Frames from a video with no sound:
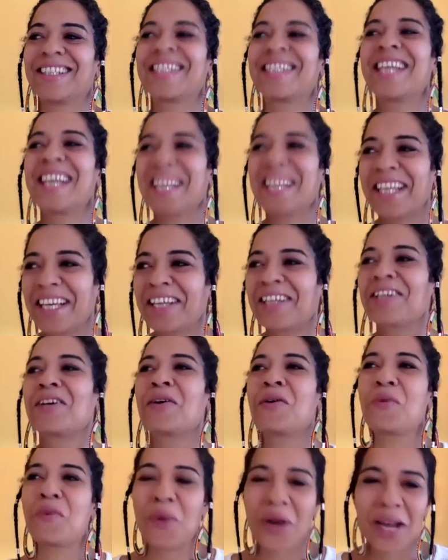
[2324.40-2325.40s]
thinking
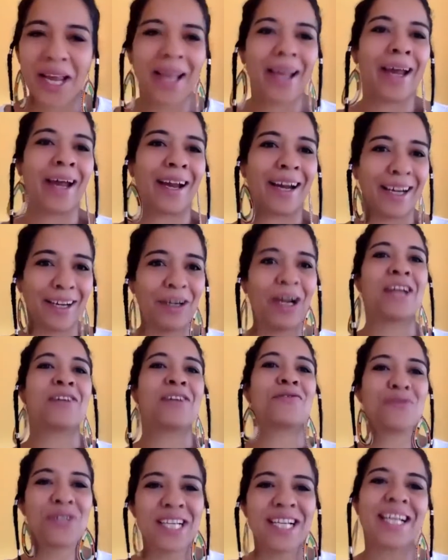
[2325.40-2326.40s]
queer
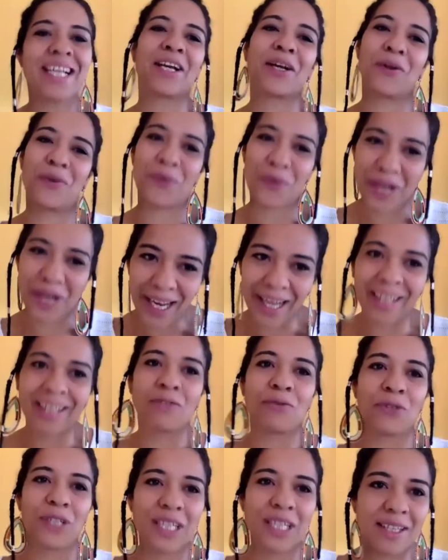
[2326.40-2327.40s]
and really
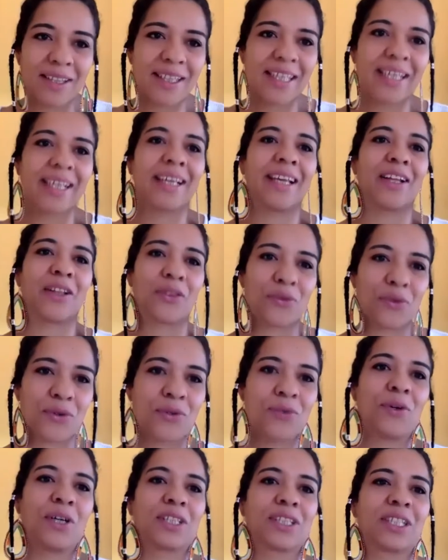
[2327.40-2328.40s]
thinking
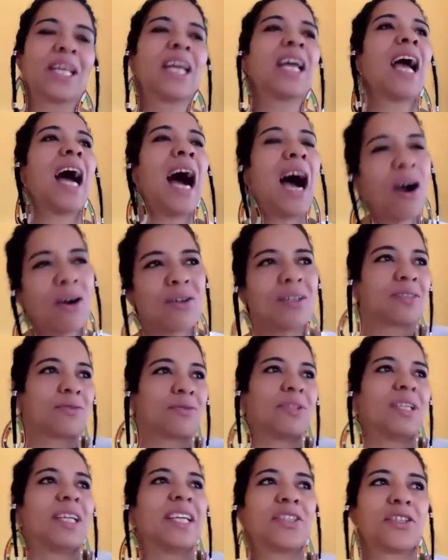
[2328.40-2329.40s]
through how could
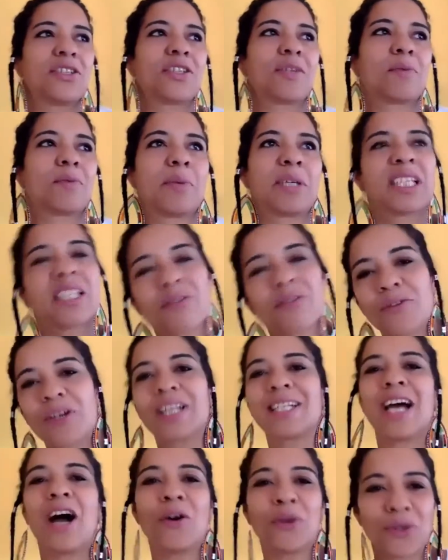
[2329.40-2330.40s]
relationships be
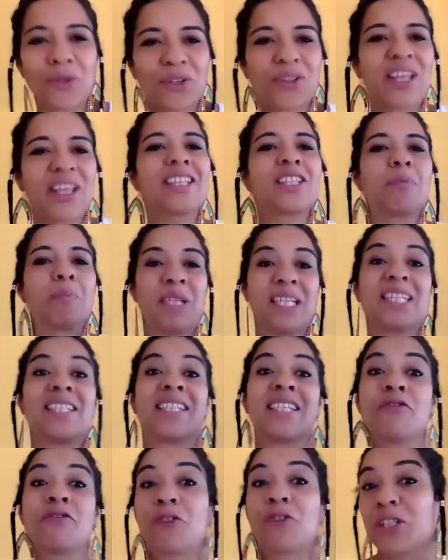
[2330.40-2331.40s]
different? How could things be
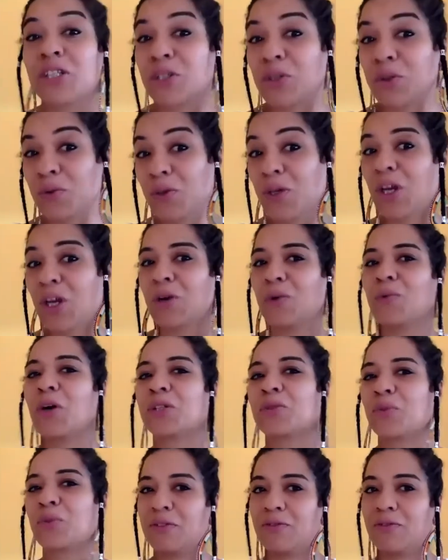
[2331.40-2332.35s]
different to what